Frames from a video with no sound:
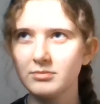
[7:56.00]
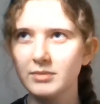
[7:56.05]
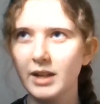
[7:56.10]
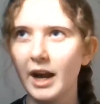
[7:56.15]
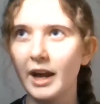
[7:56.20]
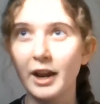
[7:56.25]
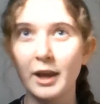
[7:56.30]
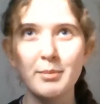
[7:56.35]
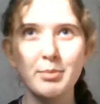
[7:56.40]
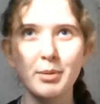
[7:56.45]

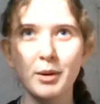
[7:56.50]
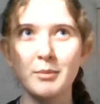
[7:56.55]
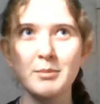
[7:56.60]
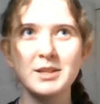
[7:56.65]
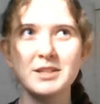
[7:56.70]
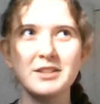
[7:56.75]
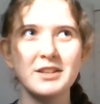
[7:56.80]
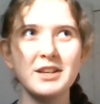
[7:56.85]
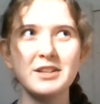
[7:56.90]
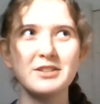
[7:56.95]
And I promise
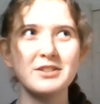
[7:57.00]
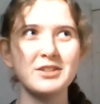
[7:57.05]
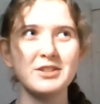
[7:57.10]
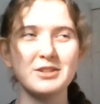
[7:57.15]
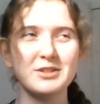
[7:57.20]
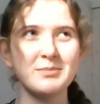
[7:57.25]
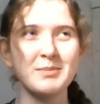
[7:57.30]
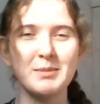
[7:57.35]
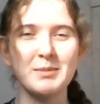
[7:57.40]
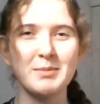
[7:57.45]
that isn't
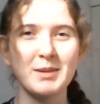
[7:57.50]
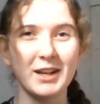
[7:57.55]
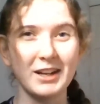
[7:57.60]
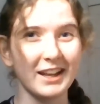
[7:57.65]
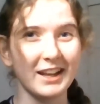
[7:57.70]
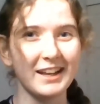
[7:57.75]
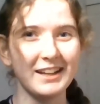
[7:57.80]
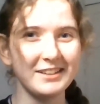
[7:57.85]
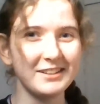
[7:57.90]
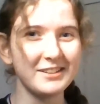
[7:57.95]
just me being
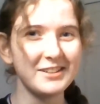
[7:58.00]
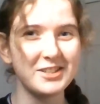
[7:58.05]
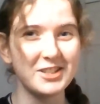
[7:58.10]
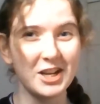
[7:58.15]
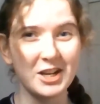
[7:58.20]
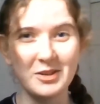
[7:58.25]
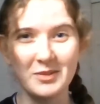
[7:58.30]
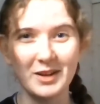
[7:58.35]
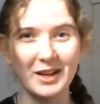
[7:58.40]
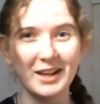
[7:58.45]
late.
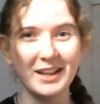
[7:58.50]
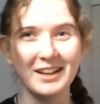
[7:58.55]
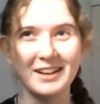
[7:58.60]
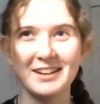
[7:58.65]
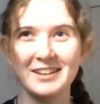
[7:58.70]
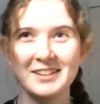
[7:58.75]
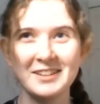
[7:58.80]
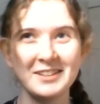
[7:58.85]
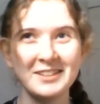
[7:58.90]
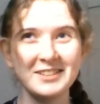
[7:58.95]

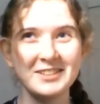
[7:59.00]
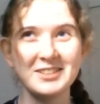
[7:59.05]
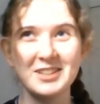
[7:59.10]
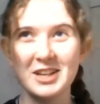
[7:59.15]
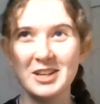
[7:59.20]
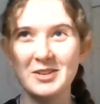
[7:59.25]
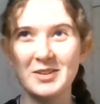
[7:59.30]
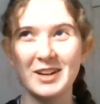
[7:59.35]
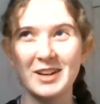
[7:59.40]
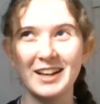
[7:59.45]

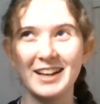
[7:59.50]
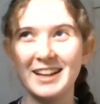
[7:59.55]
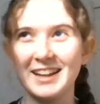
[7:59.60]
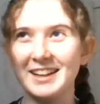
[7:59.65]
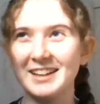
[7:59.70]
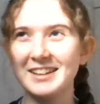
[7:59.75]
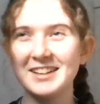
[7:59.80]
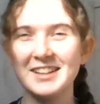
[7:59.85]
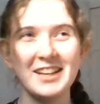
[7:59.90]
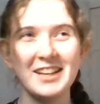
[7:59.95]
Genuinely,
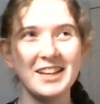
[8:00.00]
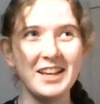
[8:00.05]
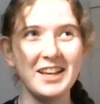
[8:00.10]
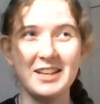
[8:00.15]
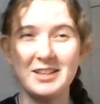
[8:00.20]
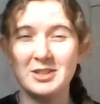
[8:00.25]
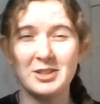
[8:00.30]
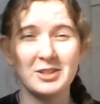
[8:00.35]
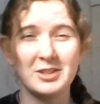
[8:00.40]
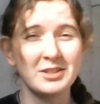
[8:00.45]
it
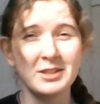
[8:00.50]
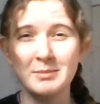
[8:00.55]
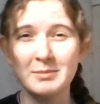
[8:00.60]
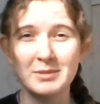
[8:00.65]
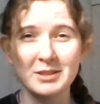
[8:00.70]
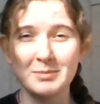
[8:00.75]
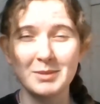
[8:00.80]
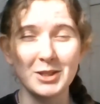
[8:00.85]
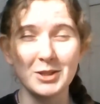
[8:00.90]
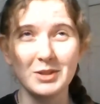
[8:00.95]
just seems
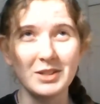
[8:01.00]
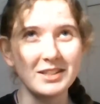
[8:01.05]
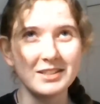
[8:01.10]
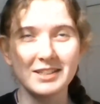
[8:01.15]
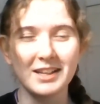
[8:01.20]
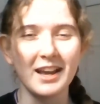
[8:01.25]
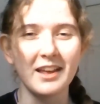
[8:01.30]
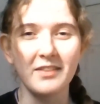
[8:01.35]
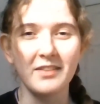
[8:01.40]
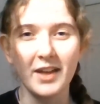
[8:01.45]
to be you need to
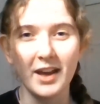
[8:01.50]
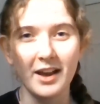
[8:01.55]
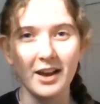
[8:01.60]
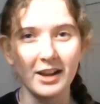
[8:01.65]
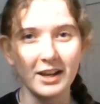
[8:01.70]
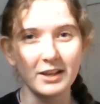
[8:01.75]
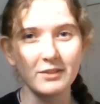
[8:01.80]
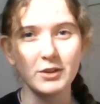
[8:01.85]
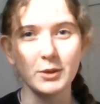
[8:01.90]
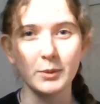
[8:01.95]
get there early
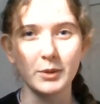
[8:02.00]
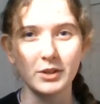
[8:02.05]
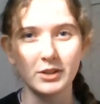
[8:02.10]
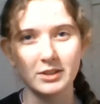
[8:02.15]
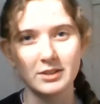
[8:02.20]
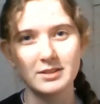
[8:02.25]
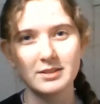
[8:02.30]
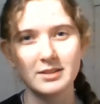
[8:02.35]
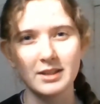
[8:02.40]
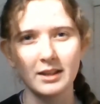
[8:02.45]
if you want a
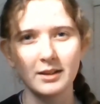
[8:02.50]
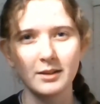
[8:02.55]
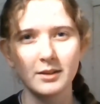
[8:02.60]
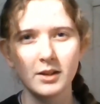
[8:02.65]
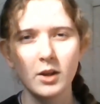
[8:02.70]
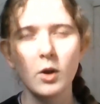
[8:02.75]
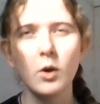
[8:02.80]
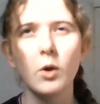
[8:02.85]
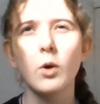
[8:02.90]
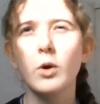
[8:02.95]
good seat.
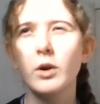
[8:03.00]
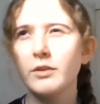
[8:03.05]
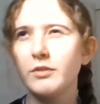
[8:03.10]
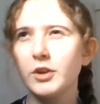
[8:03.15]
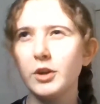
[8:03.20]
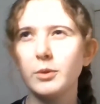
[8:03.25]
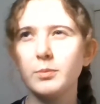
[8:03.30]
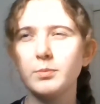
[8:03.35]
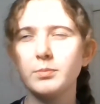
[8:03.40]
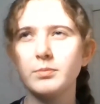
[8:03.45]
Or
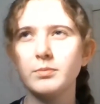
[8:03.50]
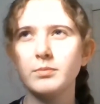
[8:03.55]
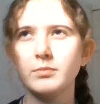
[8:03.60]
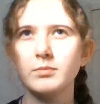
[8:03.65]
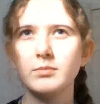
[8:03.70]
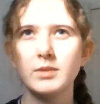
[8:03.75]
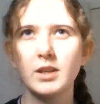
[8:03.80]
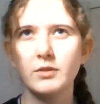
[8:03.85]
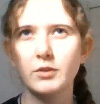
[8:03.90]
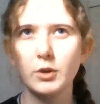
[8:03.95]

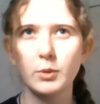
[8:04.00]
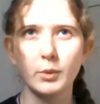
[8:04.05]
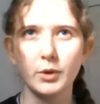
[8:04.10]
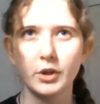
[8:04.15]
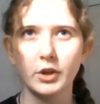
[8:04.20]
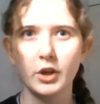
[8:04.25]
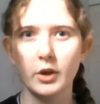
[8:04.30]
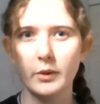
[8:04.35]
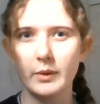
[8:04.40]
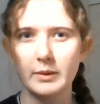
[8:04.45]
if you want to
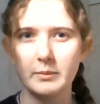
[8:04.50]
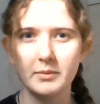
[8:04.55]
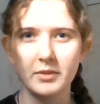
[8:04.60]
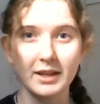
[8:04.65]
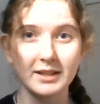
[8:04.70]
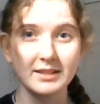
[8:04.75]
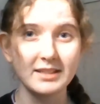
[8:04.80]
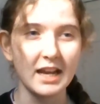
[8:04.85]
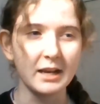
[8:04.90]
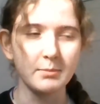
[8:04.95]
go in with like
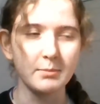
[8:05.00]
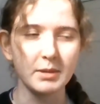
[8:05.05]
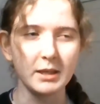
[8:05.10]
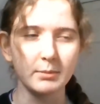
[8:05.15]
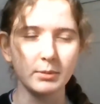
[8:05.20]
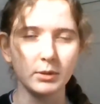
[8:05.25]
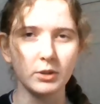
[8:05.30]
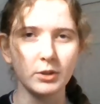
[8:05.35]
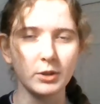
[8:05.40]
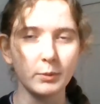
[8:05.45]
10
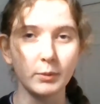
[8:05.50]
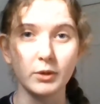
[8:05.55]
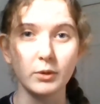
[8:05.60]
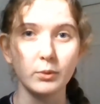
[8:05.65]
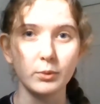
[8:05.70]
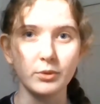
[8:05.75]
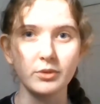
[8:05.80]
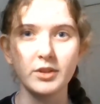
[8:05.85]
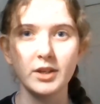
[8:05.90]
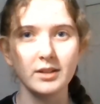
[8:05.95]
people and you want to
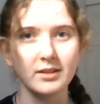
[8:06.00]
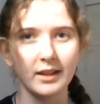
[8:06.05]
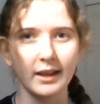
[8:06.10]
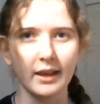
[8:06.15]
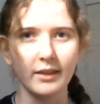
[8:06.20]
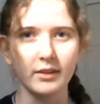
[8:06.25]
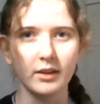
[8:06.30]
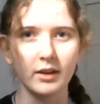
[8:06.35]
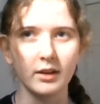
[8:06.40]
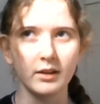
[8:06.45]
all sit
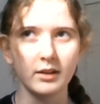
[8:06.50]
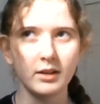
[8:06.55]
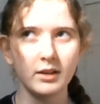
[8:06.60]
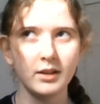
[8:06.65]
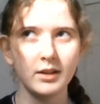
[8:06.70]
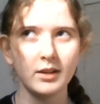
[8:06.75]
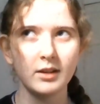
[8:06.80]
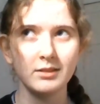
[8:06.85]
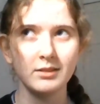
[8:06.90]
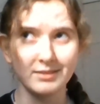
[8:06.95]
together,
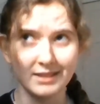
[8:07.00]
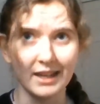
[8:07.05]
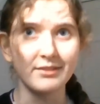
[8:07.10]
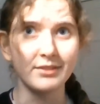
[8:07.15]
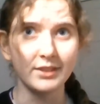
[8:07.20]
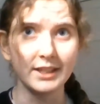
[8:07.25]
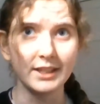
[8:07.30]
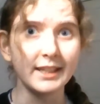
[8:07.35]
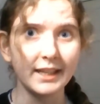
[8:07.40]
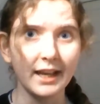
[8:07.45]

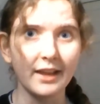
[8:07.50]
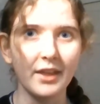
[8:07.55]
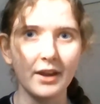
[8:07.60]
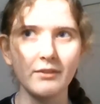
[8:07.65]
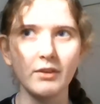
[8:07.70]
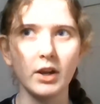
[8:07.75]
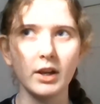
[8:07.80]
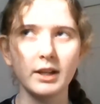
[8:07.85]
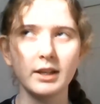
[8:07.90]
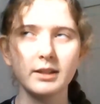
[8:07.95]
definitely get there
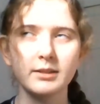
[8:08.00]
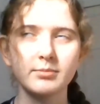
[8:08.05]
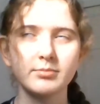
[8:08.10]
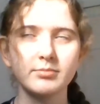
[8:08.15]
early.